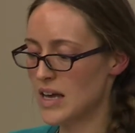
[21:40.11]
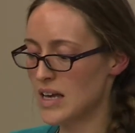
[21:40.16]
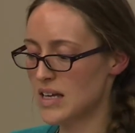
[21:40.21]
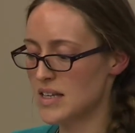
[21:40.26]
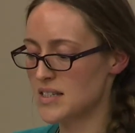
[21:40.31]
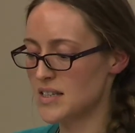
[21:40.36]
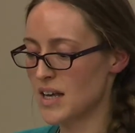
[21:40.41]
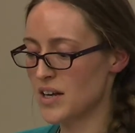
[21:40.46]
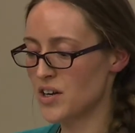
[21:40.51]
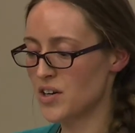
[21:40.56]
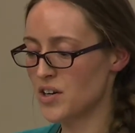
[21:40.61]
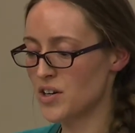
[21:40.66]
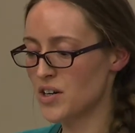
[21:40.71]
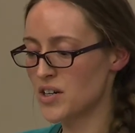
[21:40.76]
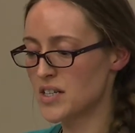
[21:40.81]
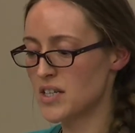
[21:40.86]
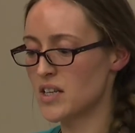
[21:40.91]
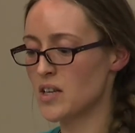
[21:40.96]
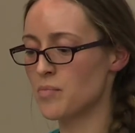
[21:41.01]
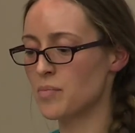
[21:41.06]

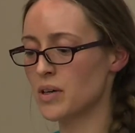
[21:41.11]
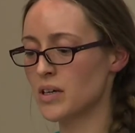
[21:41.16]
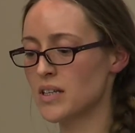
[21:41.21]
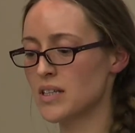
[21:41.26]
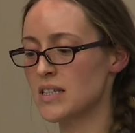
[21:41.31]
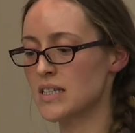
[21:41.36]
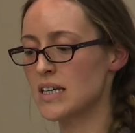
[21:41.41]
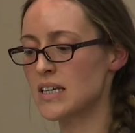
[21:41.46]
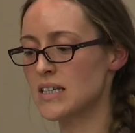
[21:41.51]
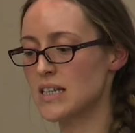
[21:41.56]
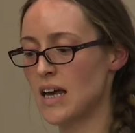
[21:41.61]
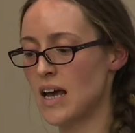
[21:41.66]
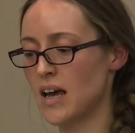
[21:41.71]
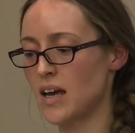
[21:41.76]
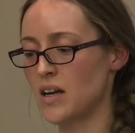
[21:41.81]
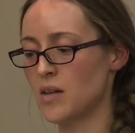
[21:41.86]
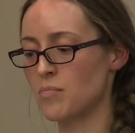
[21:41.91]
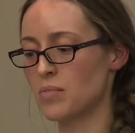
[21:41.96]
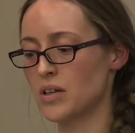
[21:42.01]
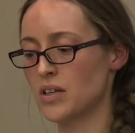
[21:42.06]
Senators in the Bill
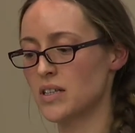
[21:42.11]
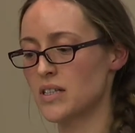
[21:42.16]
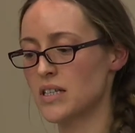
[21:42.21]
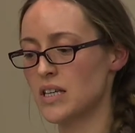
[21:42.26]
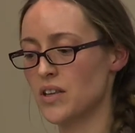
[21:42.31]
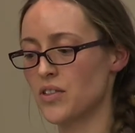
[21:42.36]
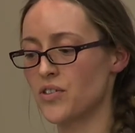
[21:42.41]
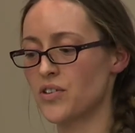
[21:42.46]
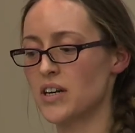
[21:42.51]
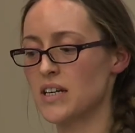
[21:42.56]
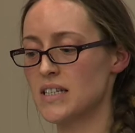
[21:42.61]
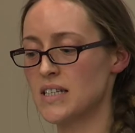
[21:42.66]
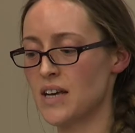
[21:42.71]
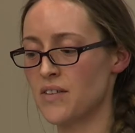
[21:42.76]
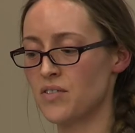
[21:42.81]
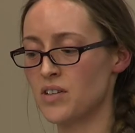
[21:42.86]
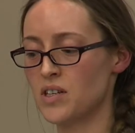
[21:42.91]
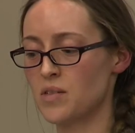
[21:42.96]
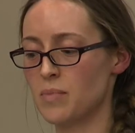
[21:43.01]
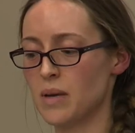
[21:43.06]
C-10 and Bill
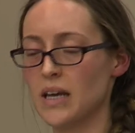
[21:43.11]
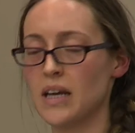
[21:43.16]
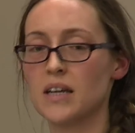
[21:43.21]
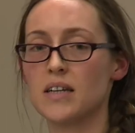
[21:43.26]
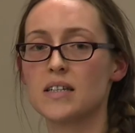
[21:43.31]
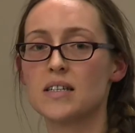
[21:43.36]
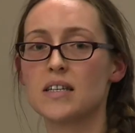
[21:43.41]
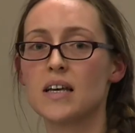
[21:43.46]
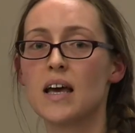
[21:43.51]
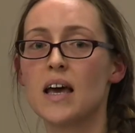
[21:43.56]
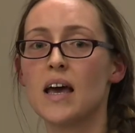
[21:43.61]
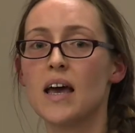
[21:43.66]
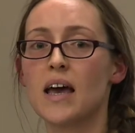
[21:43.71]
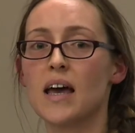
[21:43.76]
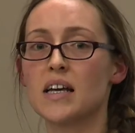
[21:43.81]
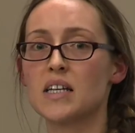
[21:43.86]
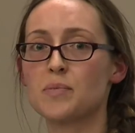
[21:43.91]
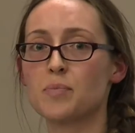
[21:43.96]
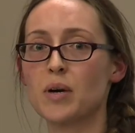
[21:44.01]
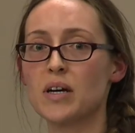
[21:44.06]
C-37 debates
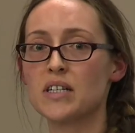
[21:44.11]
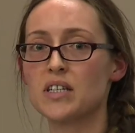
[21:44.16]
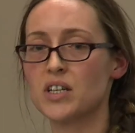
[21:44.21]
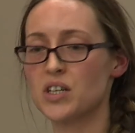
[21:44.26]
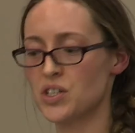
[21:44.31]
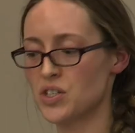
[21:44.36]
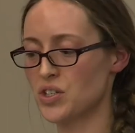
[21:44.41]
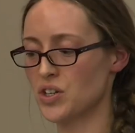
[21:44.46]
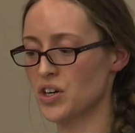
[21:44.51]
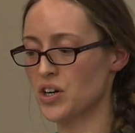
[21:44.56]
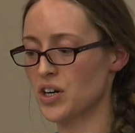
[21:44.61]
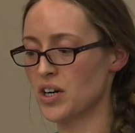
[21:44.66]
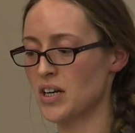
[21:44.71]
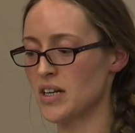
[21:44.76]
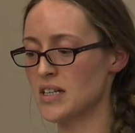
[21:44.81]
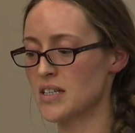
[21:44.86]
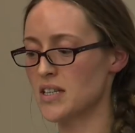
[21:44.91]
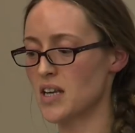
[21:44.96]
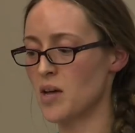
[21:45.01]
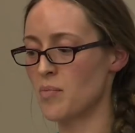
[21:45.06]
express
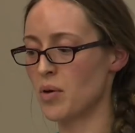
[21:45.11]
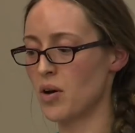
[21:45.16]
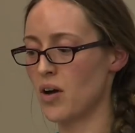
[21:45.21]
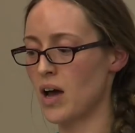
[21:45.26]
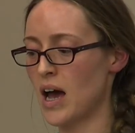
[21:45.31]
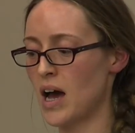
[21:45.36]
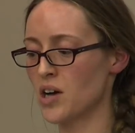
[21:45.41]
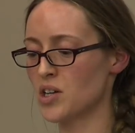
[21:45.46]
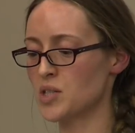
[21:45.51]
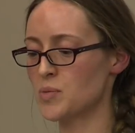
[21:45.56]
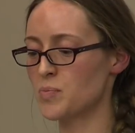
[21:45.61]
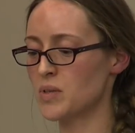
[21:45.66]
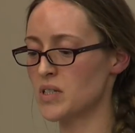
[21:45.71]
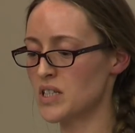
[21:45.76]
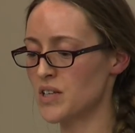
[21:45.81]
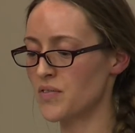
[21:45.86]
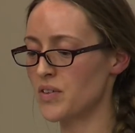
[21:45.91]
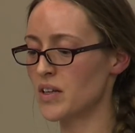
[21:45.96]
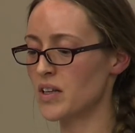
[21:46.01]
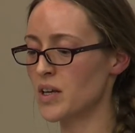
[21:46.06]
concerns about how
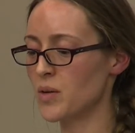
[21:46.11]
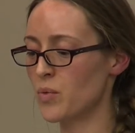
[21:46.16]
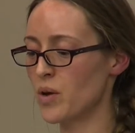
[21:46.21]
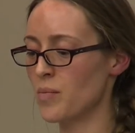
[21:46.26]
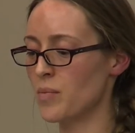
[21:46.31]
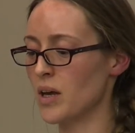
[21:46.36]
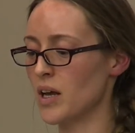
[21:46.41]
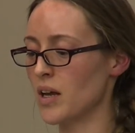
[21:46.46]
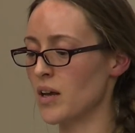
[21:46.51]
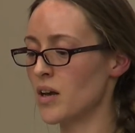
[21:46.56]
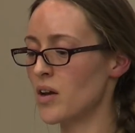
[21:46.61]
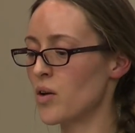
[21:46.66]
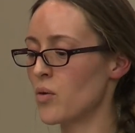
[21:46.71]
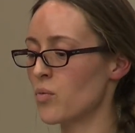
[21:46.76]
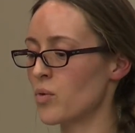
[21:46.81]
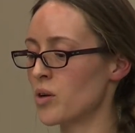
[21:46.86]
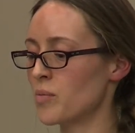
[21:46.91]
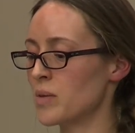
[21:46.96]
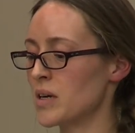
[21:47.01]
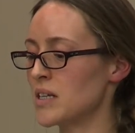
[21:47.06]
specifically women
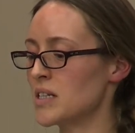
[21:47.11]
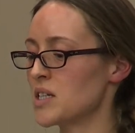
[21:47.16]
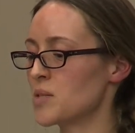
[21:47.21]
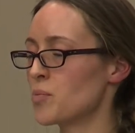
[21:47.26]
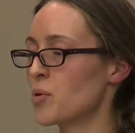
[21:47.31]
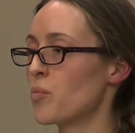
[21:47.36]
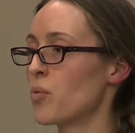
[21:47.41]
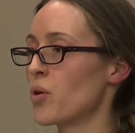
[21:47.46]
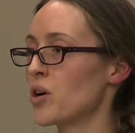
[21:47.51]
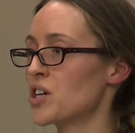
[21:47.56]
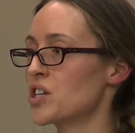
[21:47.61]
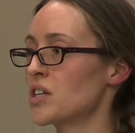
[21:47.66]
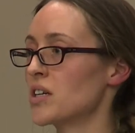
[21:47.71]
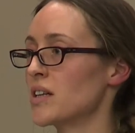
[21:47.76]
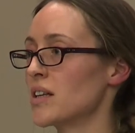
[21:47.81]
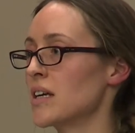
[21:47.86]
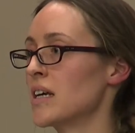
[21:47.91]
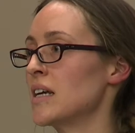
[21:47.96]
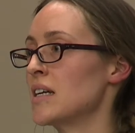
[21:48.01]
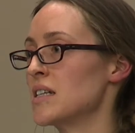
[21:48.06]
will be
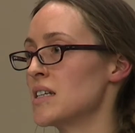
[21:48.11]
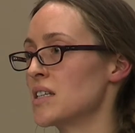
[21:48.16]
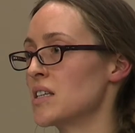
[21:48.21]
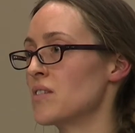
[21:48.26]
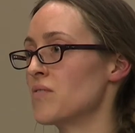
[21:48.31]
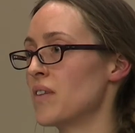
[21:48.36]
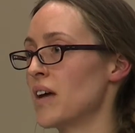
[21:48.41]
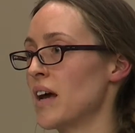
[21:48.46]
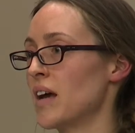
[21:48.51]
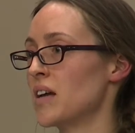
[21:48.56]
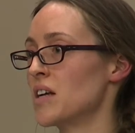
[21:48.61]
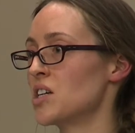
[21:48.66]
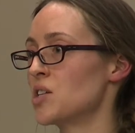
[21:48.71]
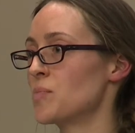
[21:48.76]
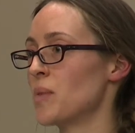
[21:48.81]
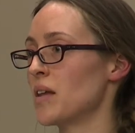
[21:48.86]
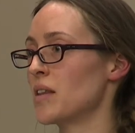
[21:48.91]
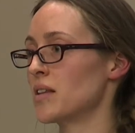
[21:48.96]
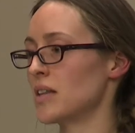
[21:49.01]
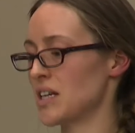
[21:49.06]
disproportionately disadvantaged
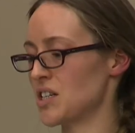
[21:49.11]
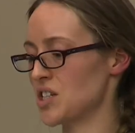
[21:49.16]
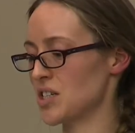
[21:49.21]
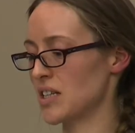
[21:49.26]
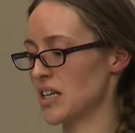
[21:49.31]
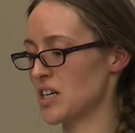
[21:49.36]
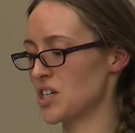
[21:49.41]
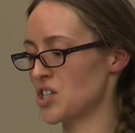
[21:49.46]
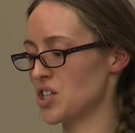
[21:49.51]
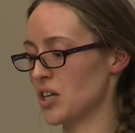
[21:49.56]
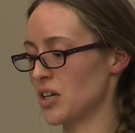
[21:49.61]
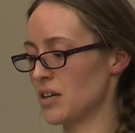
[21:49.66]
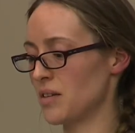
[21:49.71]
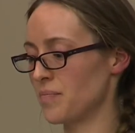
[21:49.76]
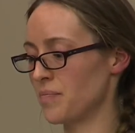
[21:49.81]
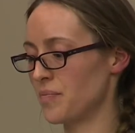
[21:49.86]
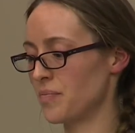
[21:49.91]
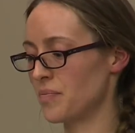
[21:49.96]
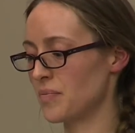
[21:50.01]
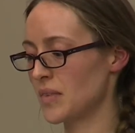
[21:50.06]
by the legislation.
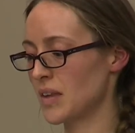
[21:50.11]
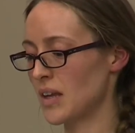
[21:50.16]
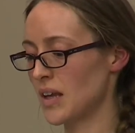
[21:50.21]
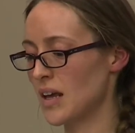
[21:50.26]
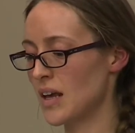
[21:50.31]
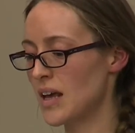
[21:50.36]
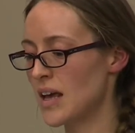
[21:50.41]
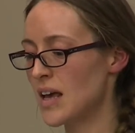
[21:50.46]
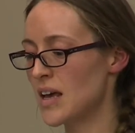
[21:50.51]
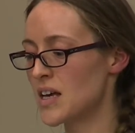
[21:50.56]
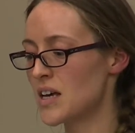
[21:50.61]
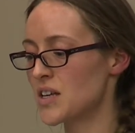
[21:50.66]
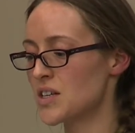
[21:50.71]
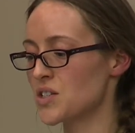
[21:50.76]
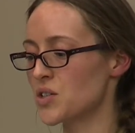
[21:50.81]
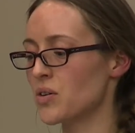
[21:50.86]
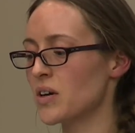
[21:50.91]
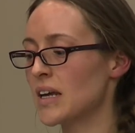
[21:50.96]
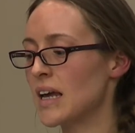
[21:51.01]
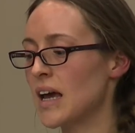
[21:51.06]

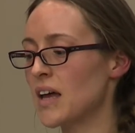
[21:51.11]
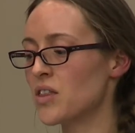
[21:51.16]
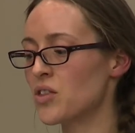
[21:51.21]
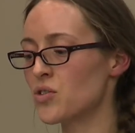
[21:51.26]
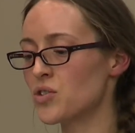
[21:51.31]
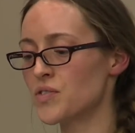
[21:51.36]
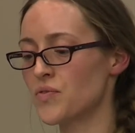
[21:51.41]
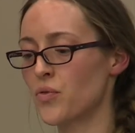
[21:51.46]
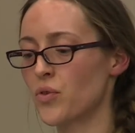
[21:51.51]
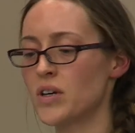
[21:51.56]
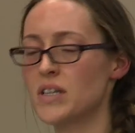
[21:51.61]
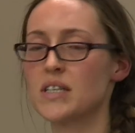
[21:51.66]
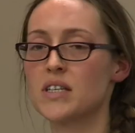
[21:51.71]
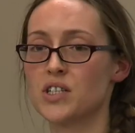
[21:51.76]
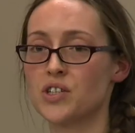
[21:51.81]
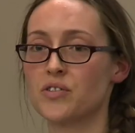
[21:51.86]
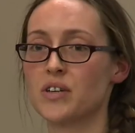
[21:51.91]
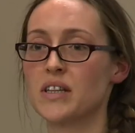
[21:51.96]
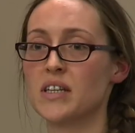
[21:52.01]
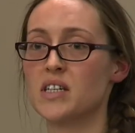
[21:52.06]
So again, those voices
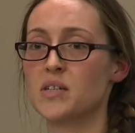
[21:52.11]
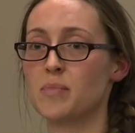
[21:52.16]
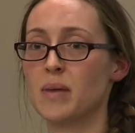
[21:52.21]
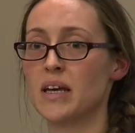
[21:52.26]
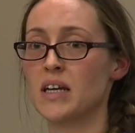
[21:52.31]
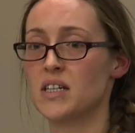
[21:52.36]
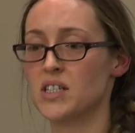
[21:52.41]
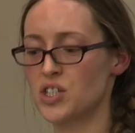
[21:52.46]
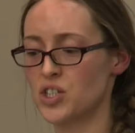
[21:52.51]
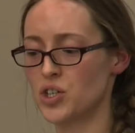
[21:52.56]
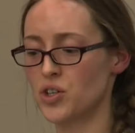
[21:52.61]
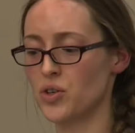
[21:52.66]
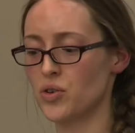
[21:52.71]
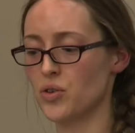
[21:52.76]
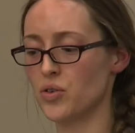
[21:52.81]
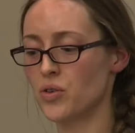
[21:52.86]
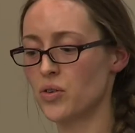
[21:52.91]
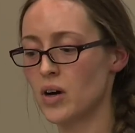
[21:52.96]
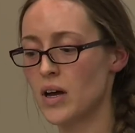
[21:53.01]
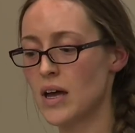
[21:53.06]
are in the debates
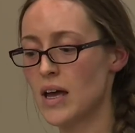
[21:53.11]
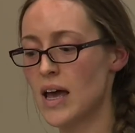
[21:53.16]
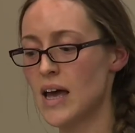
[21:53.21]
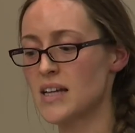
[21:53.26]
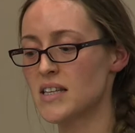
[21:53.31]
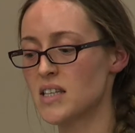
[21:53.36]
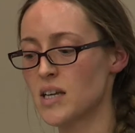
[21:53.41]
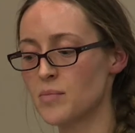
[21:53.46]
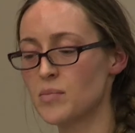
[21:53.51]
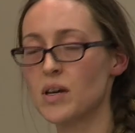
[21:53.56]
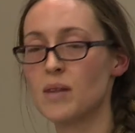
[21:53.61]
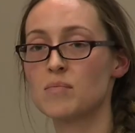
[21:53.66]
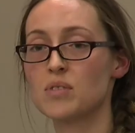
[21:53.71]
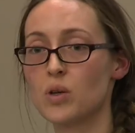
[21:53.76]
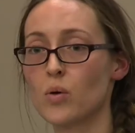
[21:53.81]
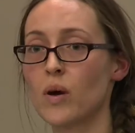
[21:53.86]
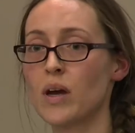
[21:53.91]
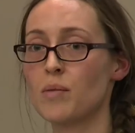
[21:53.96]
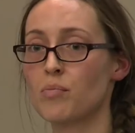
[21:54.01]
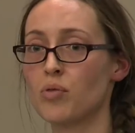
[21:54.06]
too, and sometimes
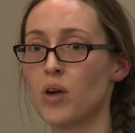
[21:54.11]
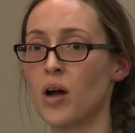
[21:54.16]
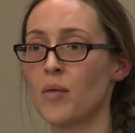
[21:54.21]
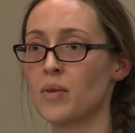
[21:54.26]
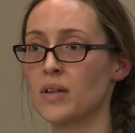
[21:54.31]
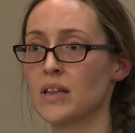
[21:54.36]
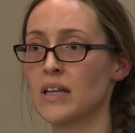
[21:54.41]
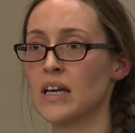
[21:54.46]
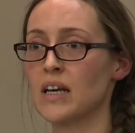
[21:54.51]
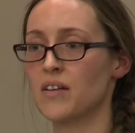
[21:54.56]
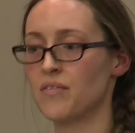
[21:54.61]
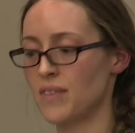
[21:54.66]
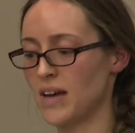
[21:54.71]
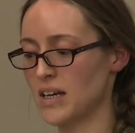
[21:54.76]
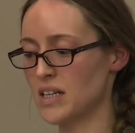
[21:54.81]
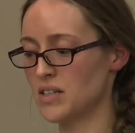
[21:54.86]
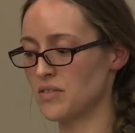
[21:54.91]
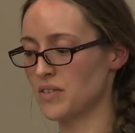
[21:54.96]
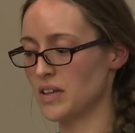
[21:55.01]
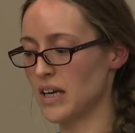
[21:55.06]
quite prominently and
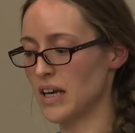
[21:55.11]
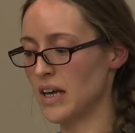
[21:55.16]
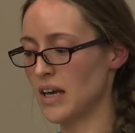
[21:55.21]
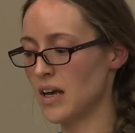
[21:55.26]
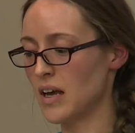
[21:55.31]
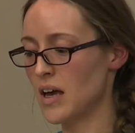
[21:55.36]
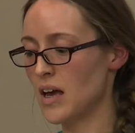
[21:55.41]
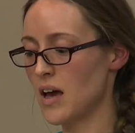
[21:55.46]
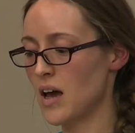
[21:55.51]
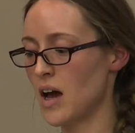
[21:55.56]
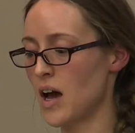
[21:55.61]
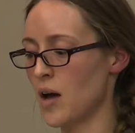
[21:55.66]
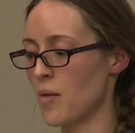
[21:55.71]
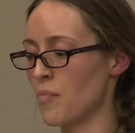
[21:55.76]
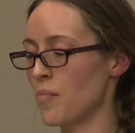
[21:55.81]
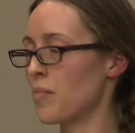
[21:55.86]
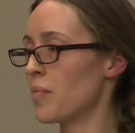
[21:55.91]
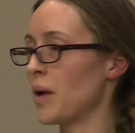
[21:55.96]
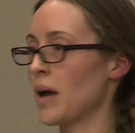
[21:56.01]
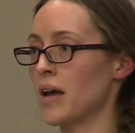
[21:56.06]
effectively,
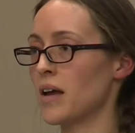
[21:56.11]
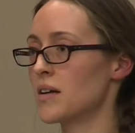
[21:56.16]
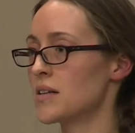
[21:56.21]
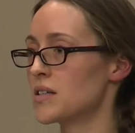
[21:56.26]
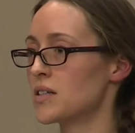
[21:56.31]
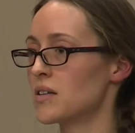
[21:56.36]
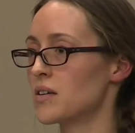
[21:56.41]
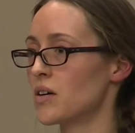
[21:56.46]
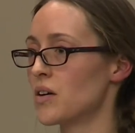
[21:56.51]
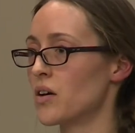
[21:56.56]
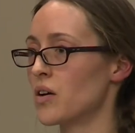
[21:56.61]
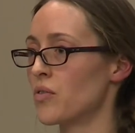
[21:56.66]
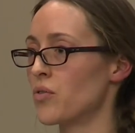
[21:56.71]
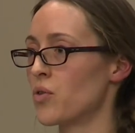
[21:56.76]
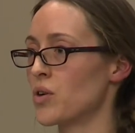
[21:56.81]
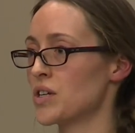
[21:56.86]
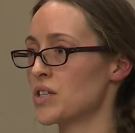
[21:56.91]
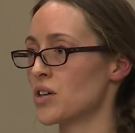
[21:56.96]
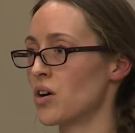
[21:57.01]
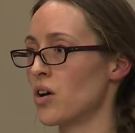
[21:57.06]
but of
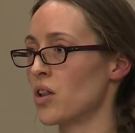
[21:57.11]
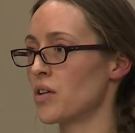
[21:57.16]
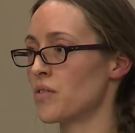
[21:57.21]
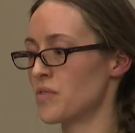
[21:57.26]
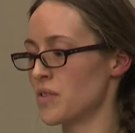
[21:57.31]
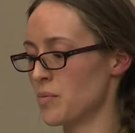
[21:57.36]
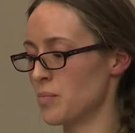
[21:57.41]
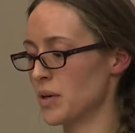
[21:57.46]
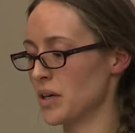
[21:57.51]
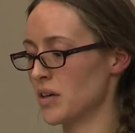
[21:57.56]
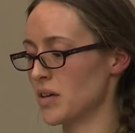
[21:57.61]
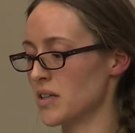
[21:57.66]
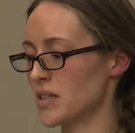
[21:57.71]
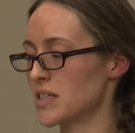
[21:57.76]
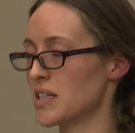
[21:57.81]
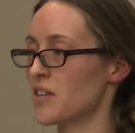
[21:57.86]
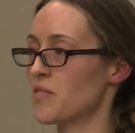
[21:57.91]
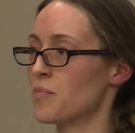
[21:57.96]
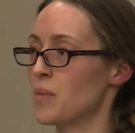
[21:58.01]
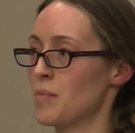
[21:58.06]
course all of the bills
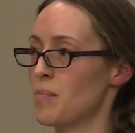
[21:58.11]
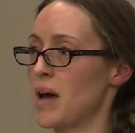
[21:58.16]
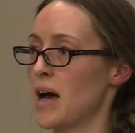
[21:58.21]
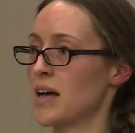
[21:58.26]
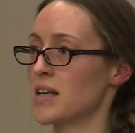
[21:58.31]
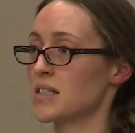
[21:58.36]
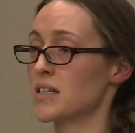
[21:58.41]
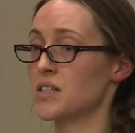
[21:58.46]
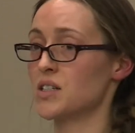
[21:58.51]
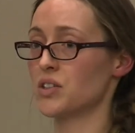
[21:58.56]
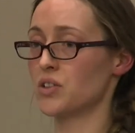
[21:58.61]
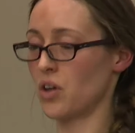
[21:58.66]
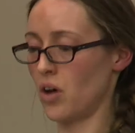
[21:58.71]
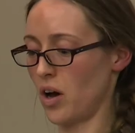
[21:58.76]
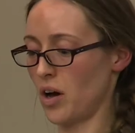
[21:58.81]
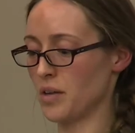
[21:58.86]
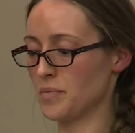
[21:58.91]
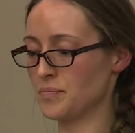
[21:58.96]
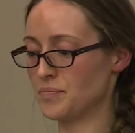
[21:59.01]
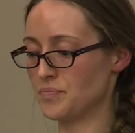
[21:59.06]
have been passed into law.